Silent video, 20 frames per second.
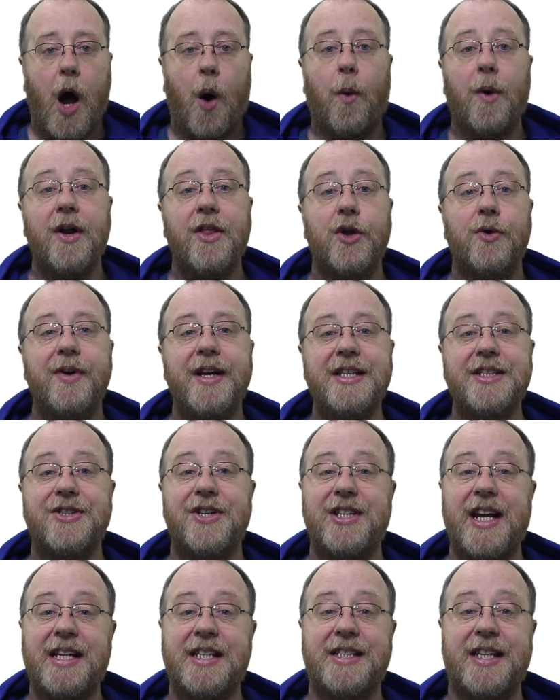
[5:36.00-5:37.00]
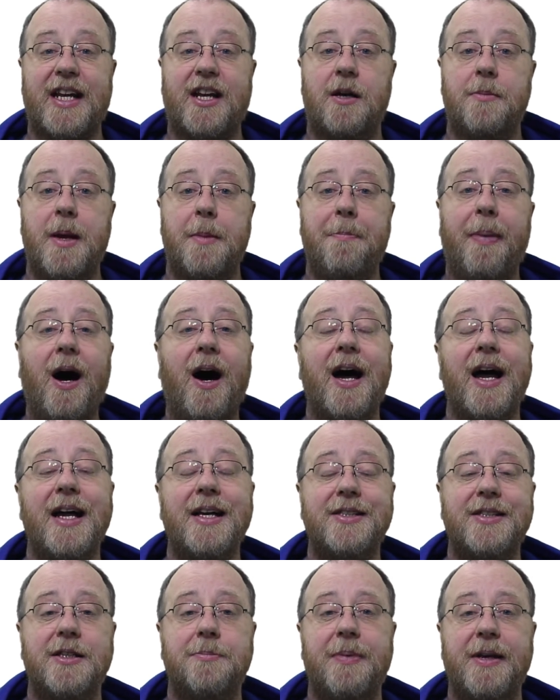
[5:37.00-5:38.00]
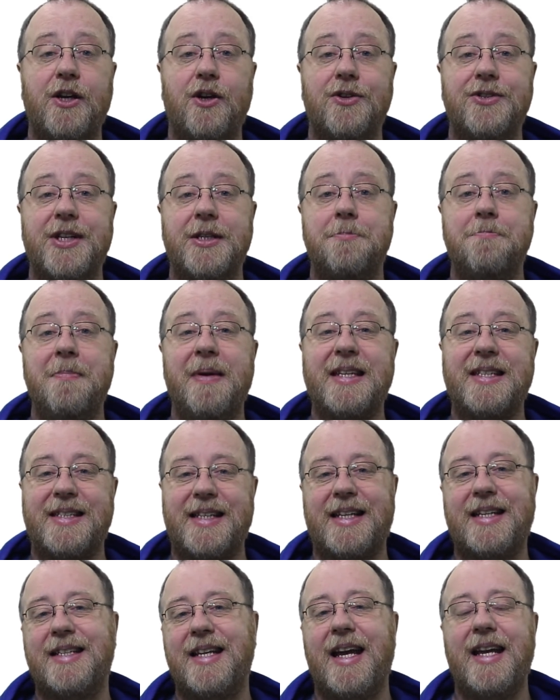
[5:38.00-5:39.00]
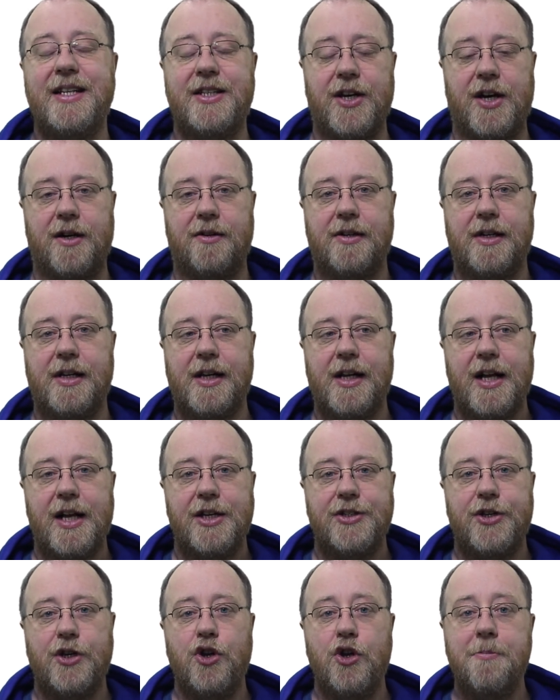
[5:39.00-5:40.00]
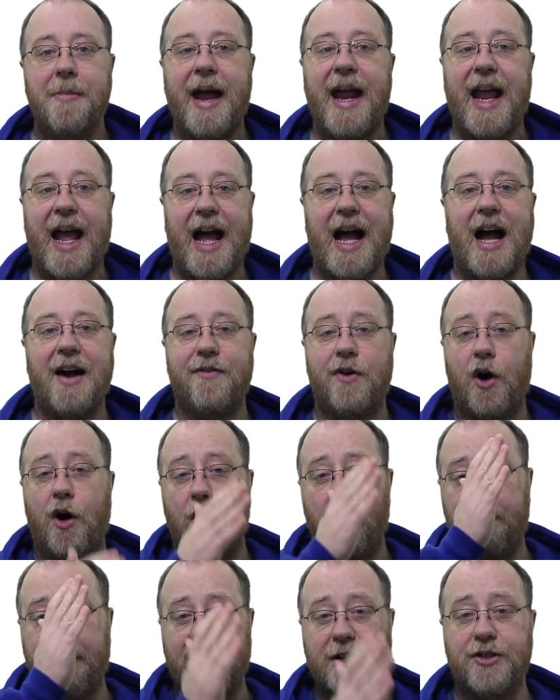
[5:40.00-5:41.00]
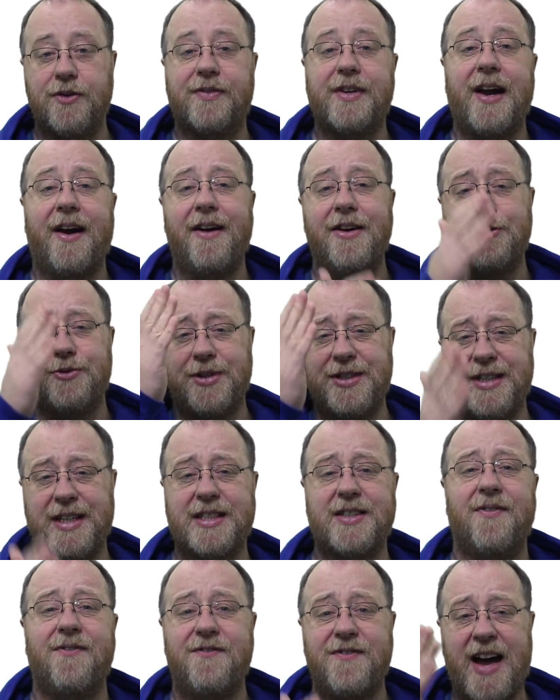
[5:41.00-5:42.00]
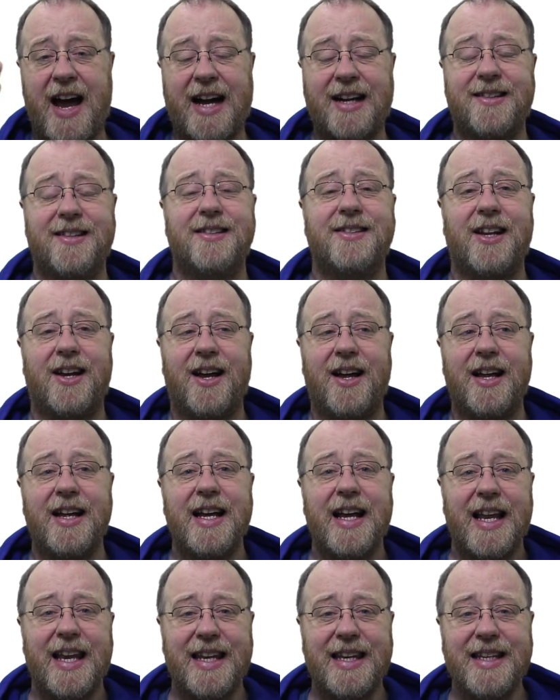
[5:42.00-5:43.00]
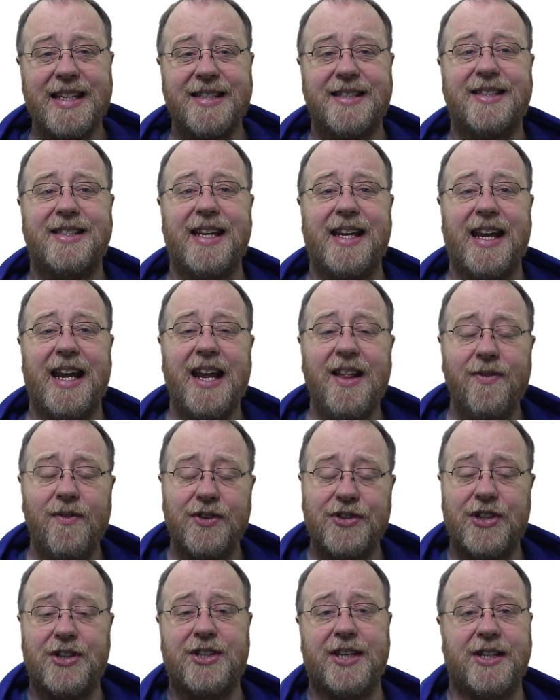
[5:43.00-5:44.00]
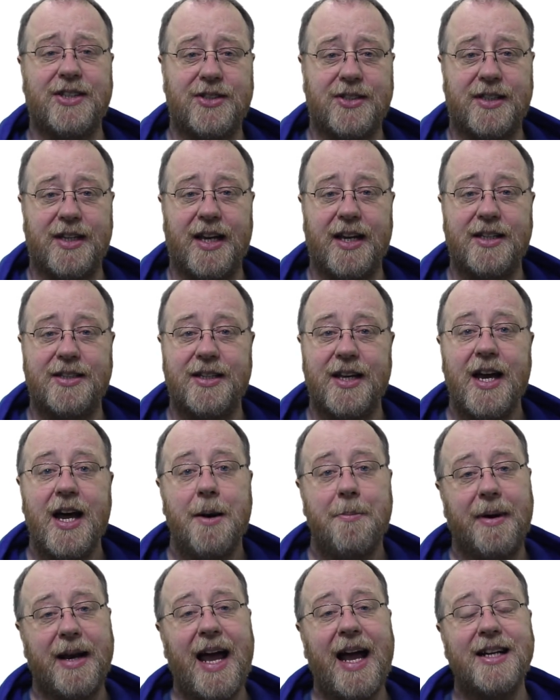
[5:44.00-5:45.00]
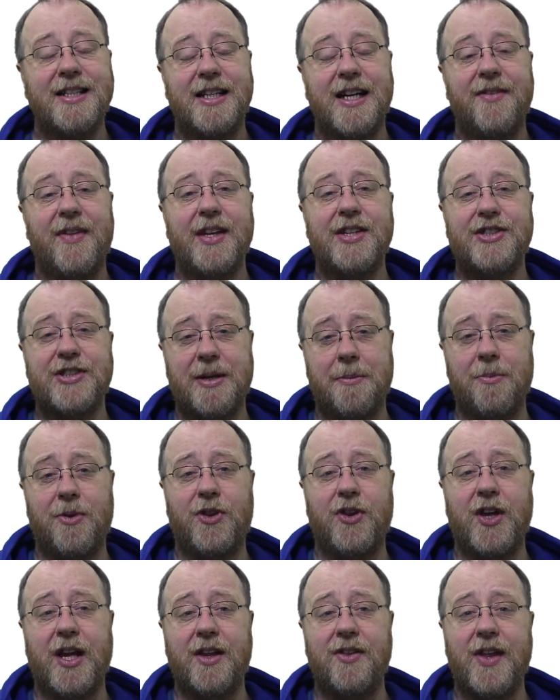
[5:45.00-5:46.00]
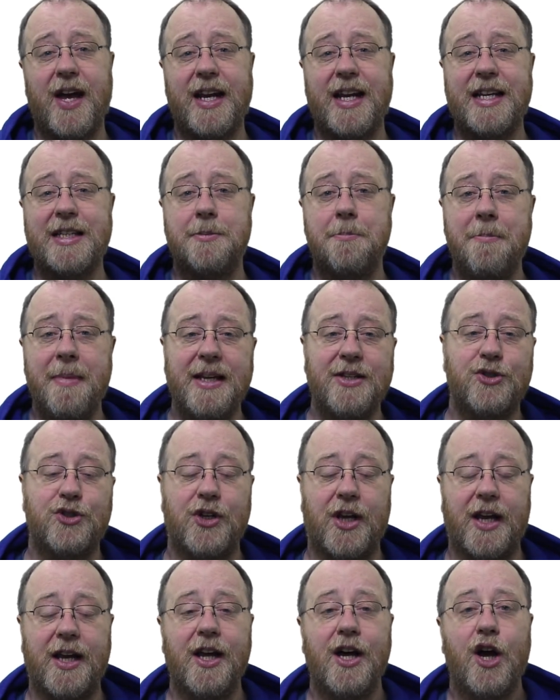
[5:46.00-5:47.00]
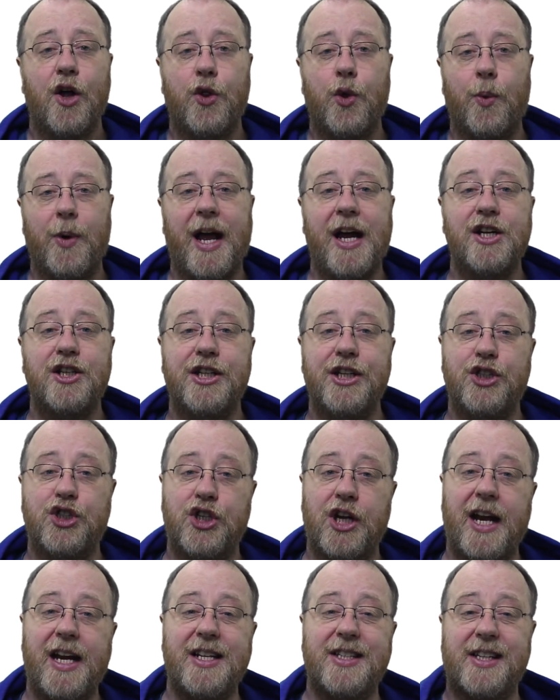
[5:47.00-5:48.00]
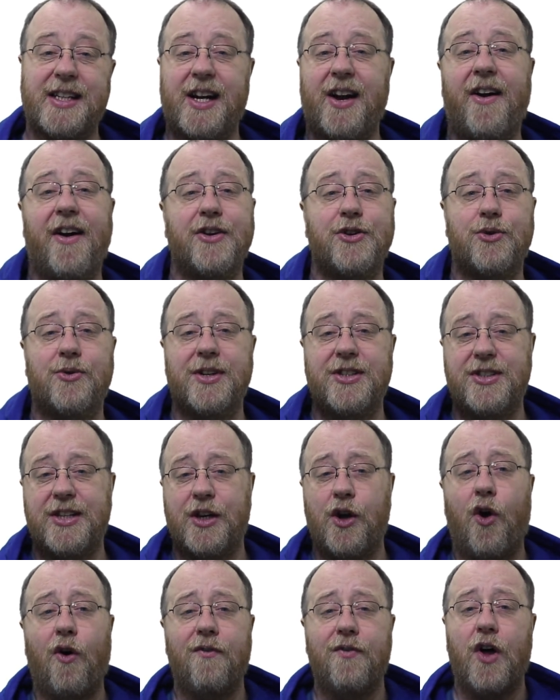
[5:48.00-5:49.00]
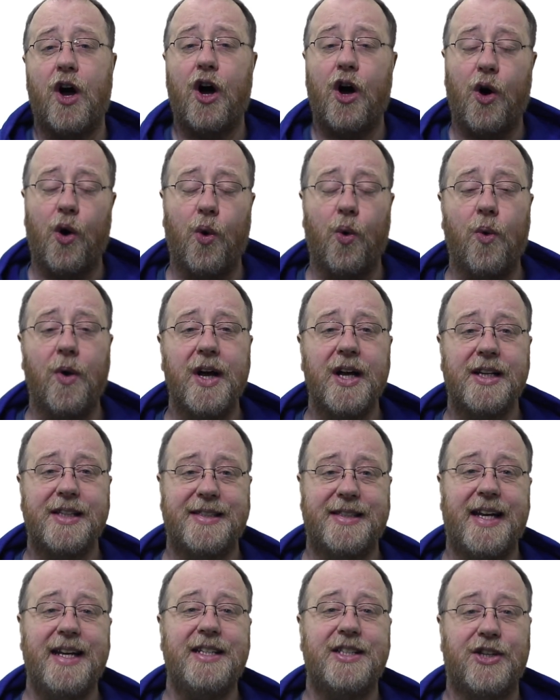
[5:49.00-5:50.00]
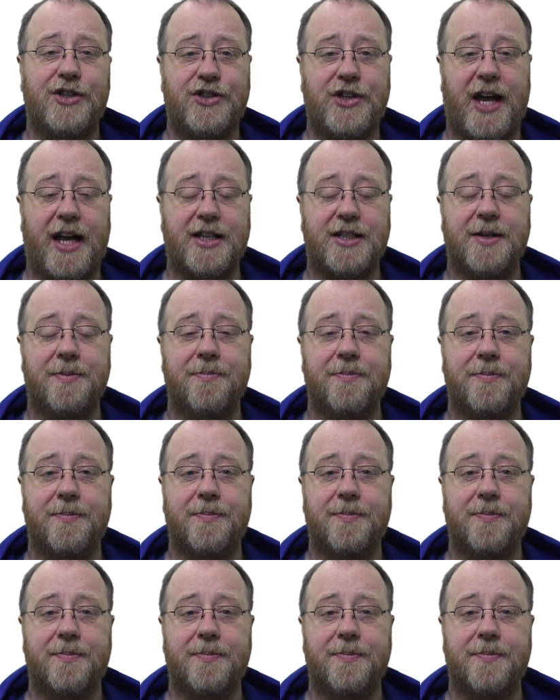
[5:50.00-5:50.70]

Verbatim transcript: And one of the reasons the dataset can be biased is because there's missing data. So you may have a whole bunch of characteristics and factors that are listing in the statistics, but actually there's something that is missing that would actually change the characteristic of the whole data set.